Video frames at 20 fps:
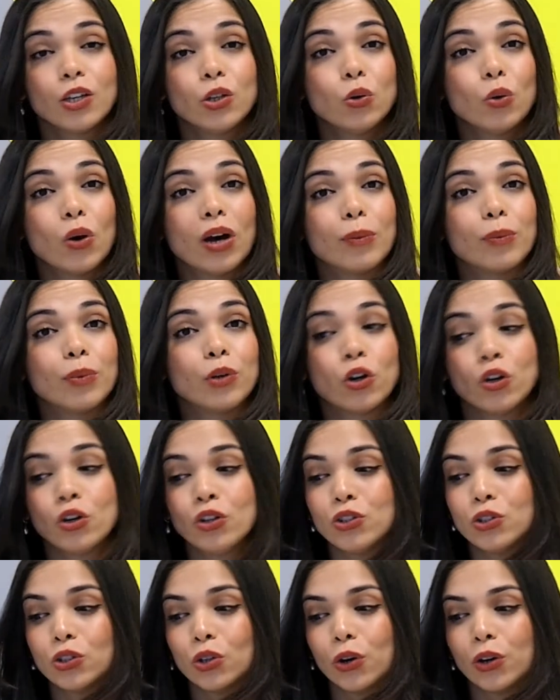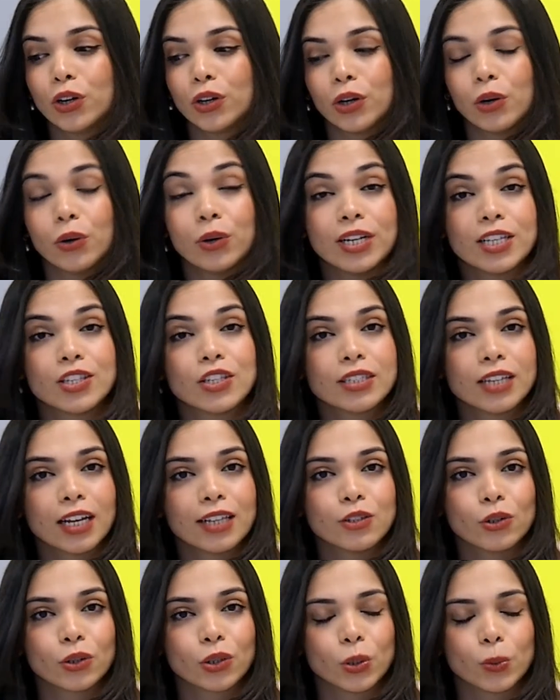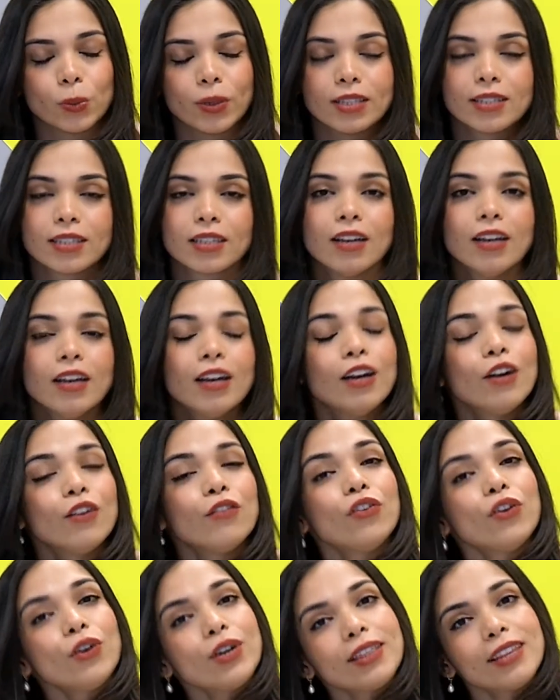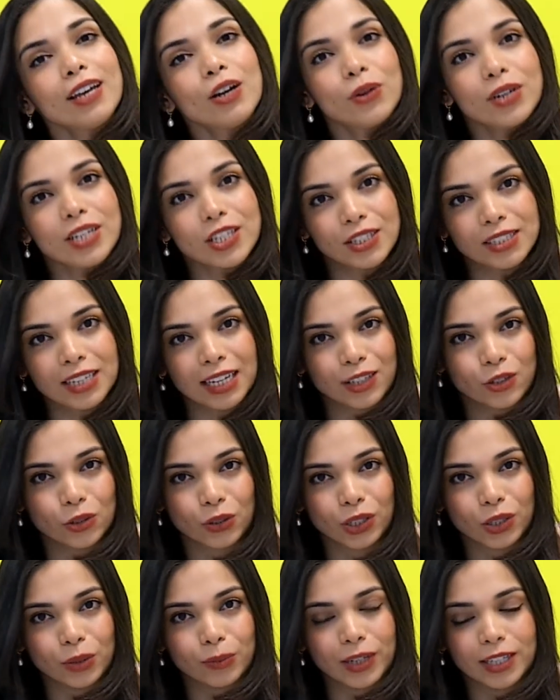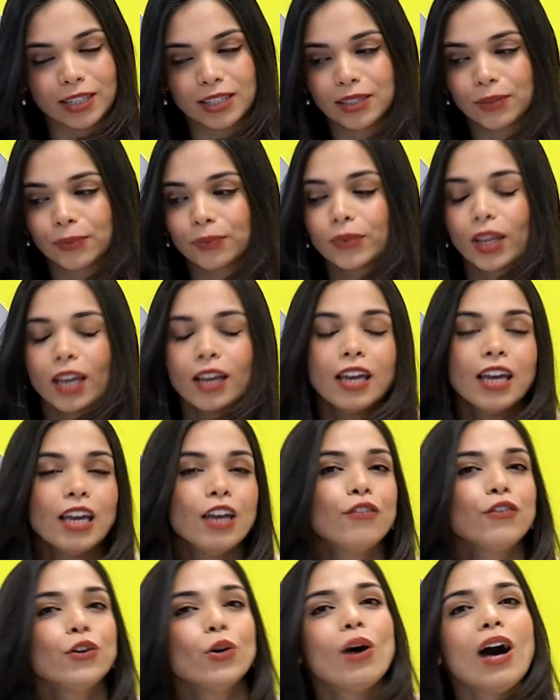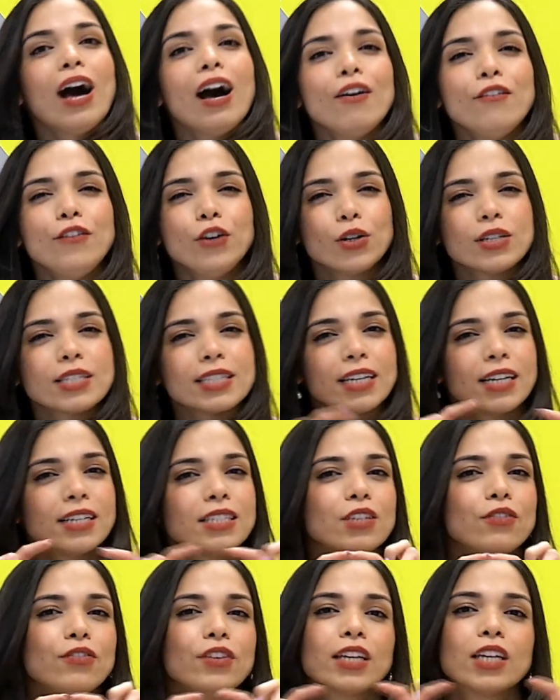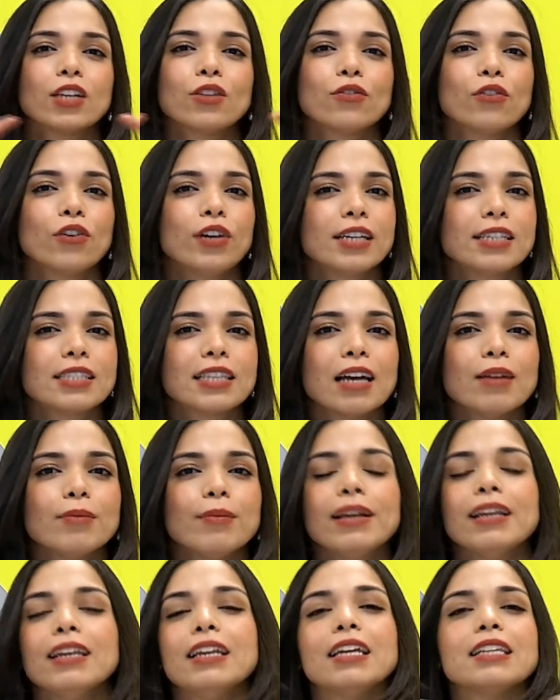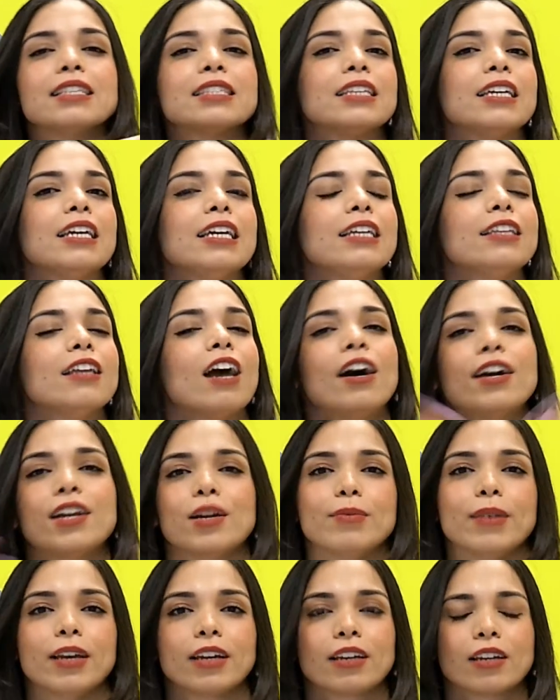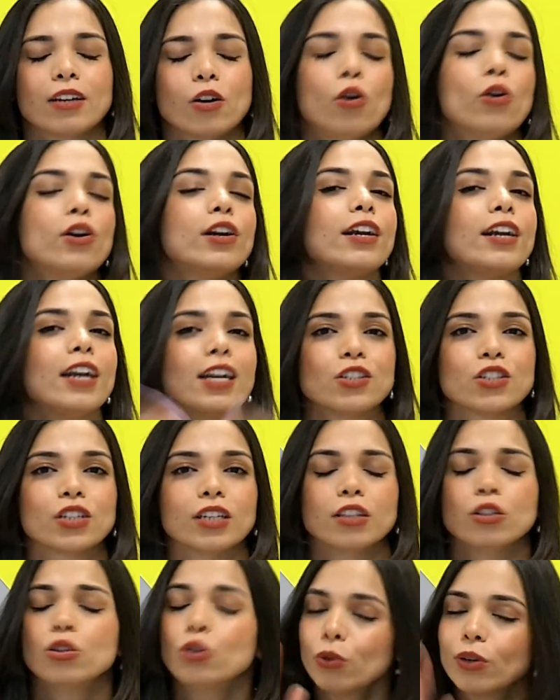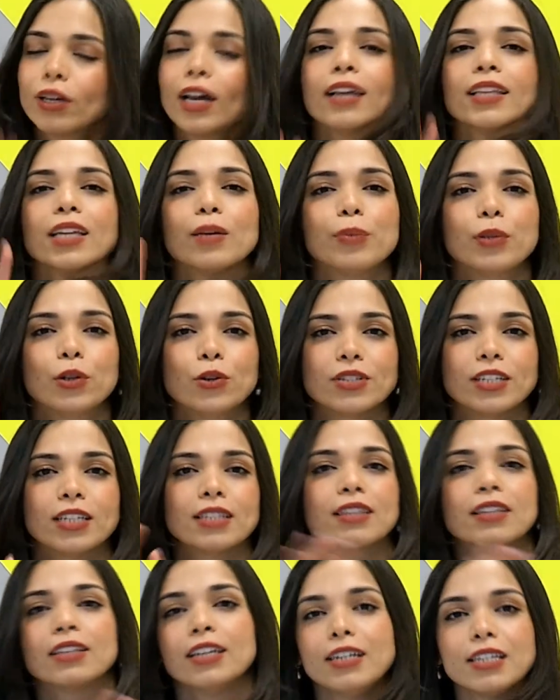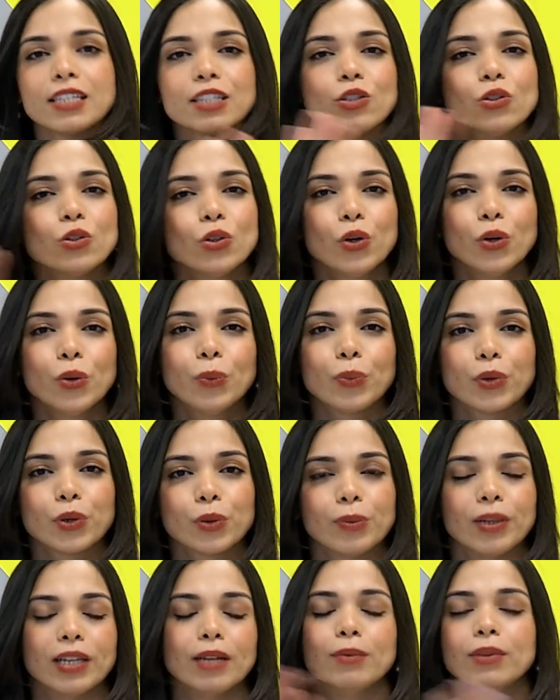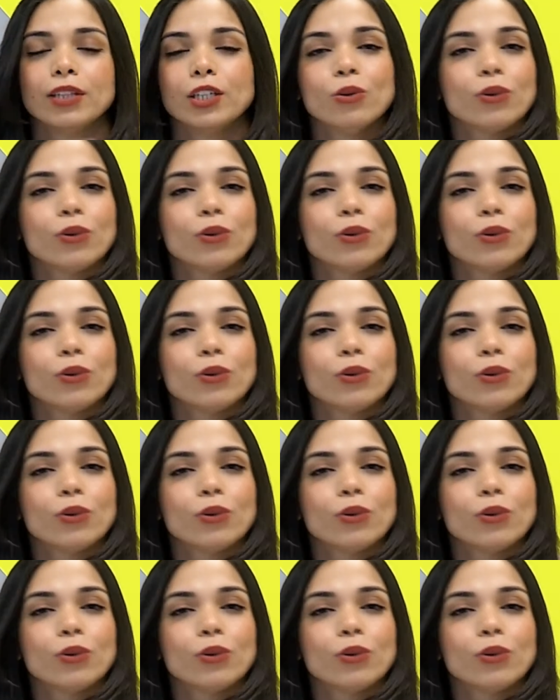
You upload your original documents. For the original documents, if you have your certificate, for example, let's say in Arabic or Russian, you can upload it. There is no problem.